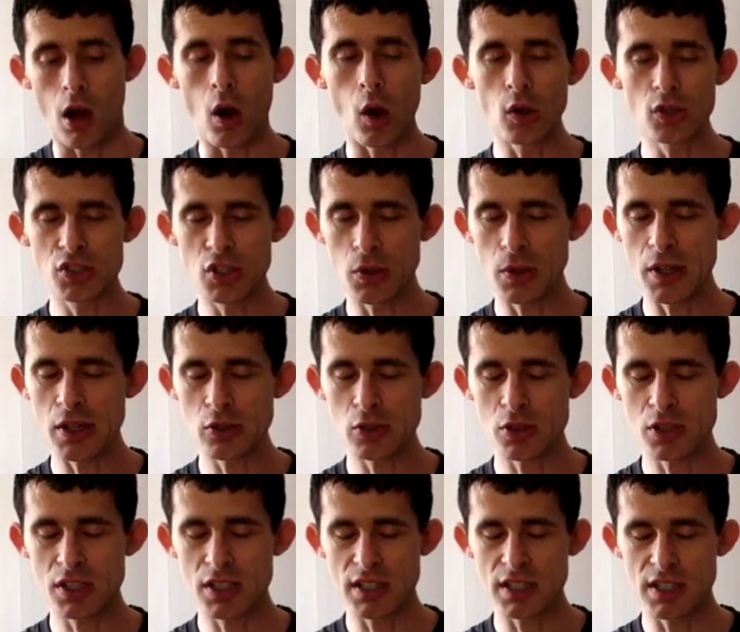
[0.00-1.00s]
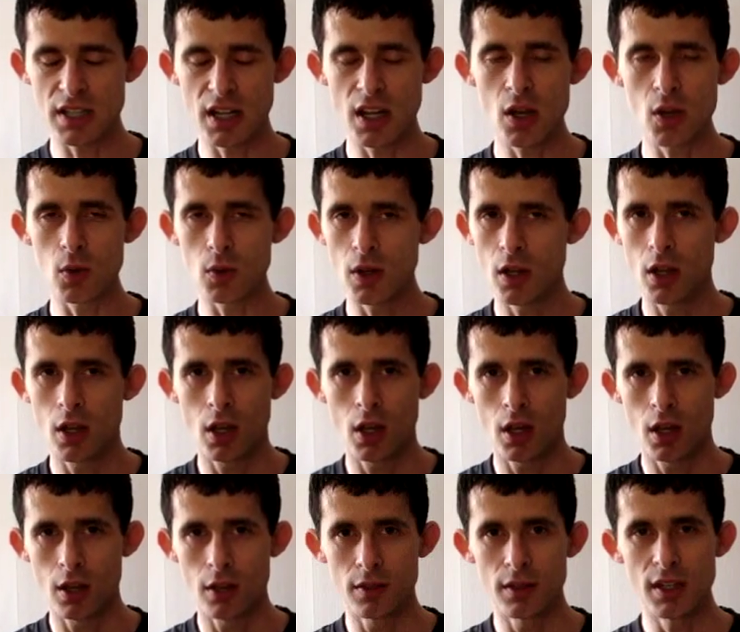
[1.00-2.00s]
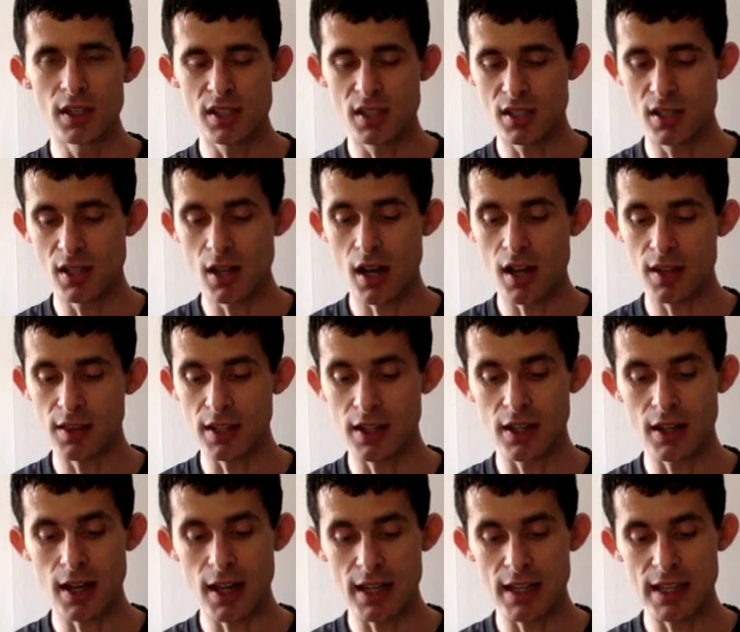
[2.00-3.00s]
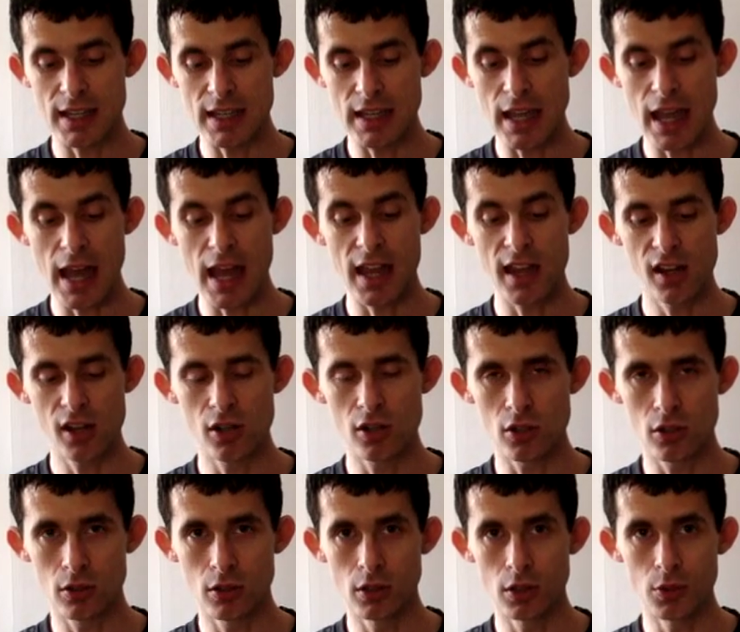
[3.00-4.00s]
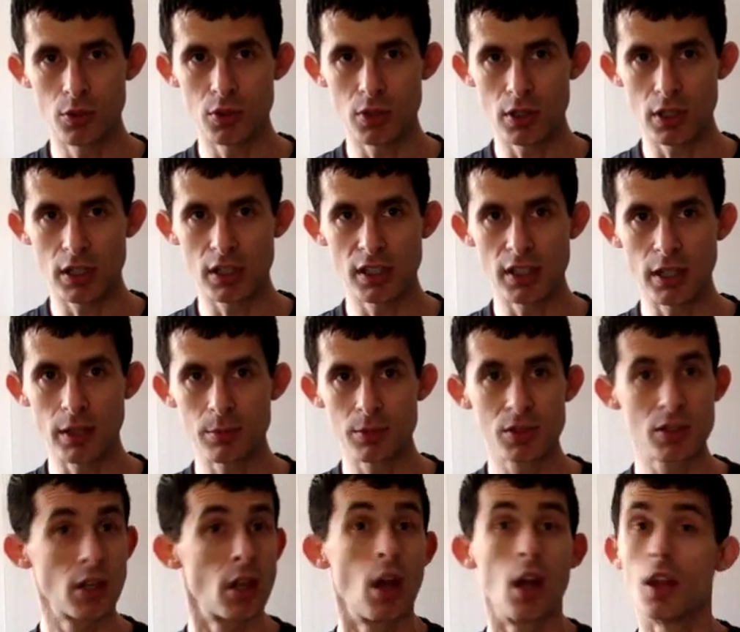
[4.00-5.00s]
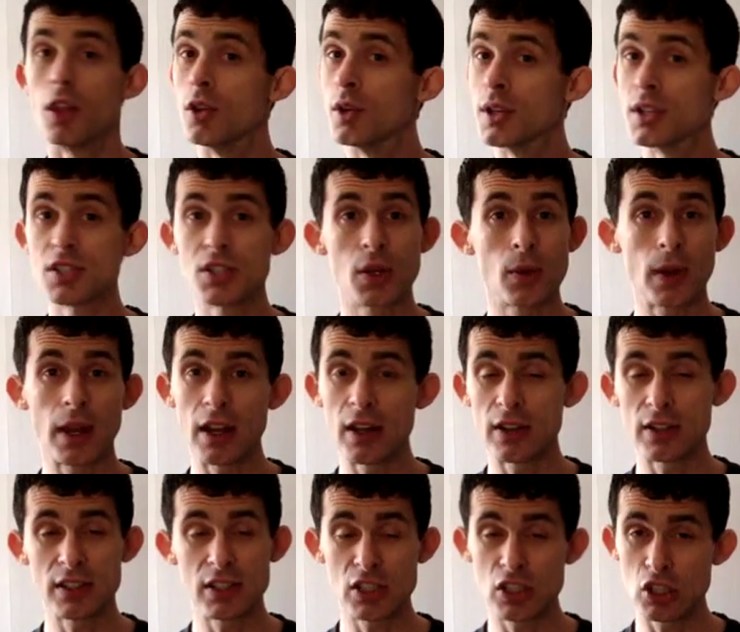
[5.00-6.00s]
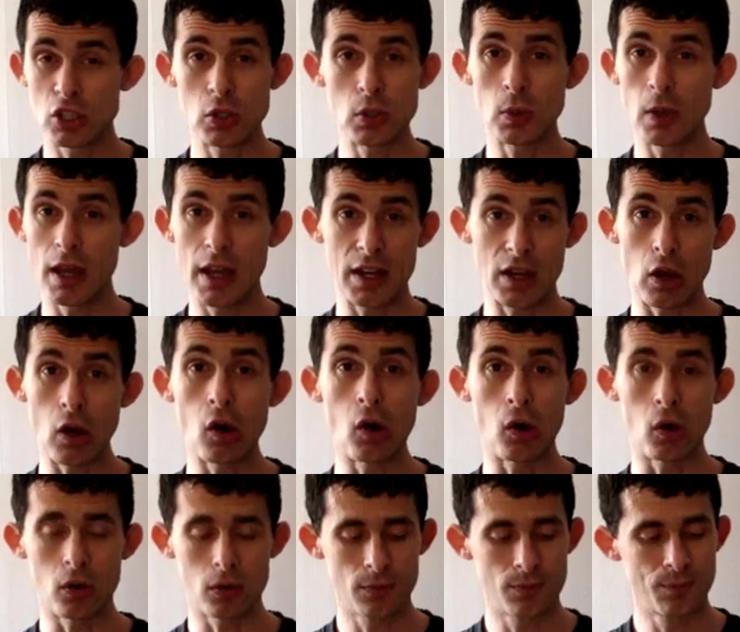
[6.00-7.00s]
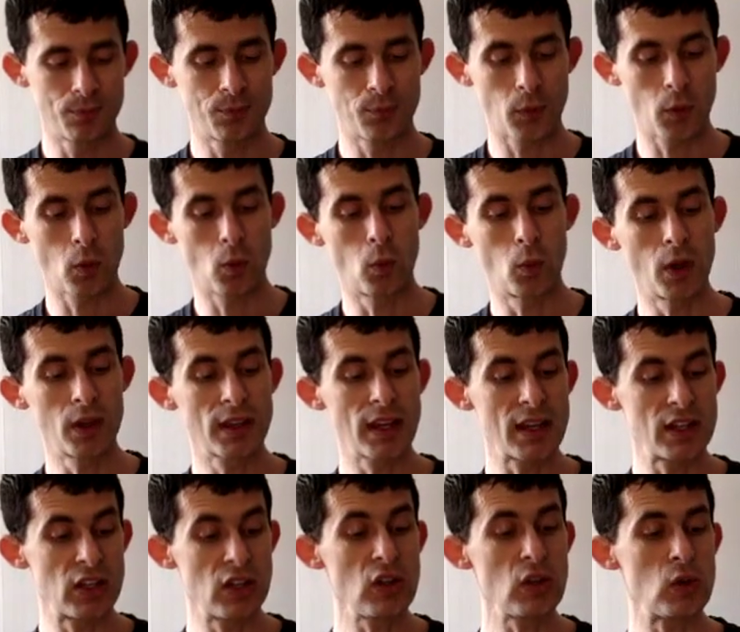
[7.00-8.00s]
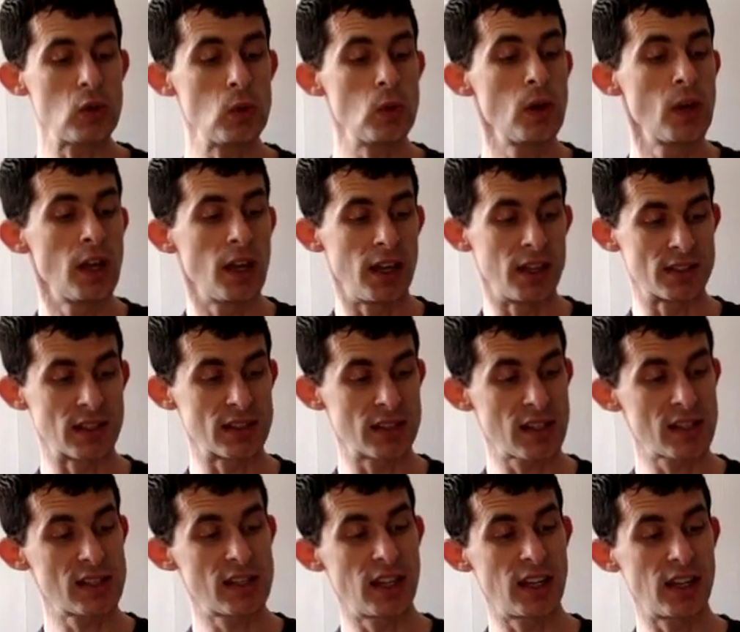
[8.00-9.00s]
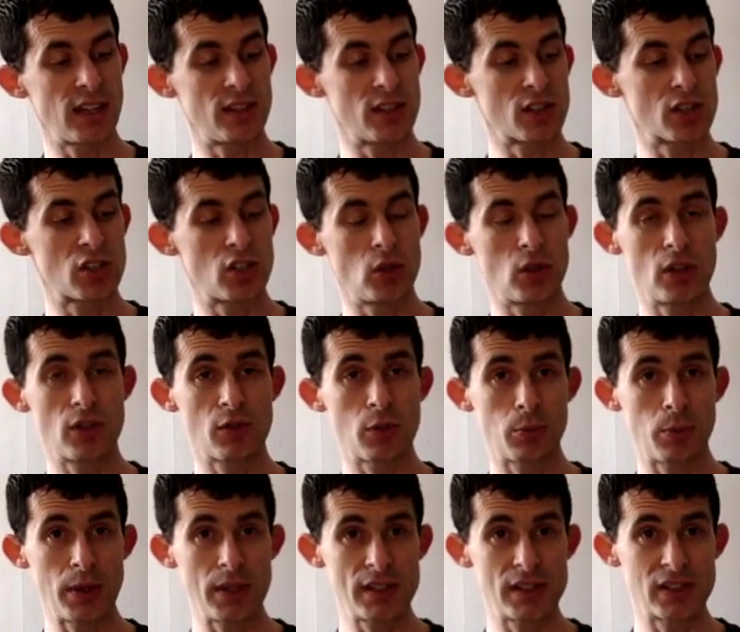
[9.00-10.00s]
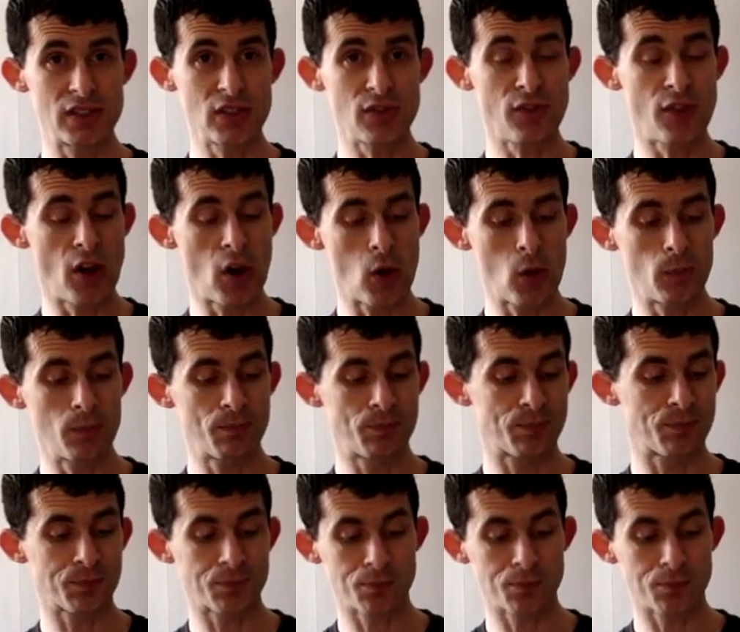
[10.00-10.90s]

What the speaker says: Also interesting to note, this is not the Nike Air LunarEclipse. There is no air in this shoe at all. What they do is, as I said, there's two different pieces of foam.